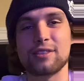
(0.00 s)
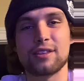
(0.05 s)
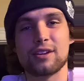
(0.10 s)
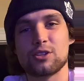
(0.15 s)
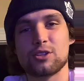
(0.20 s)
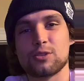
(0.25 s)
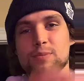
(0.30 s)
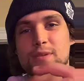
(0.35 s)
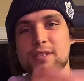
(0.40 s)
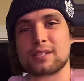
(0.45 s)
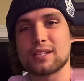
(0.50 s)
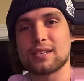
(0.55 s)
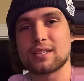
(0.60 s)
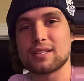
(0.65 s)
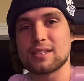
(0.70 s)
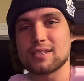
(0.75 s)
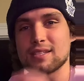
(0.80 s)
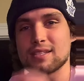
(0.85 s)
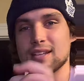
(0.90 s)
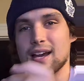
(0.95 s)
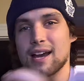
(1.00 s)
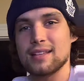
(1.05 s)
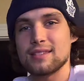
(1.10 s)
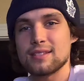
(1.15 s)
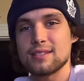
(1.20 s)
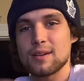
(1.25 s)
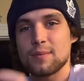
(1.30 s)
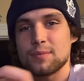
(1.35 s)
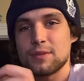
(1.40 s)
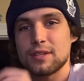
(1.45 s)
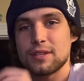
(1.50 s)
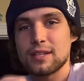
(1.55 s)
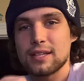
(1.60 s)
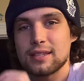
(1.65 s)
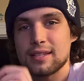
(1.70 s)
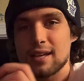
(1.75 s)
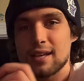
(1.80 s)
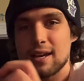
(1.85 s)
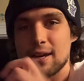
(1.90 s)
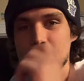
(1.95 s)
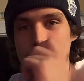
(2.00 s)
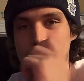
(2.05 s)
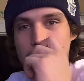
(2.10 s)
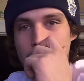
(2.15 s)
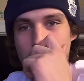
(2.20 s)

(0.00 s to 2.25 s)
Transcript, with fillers: I think it'd just be sick to sign something like Where that. Where do you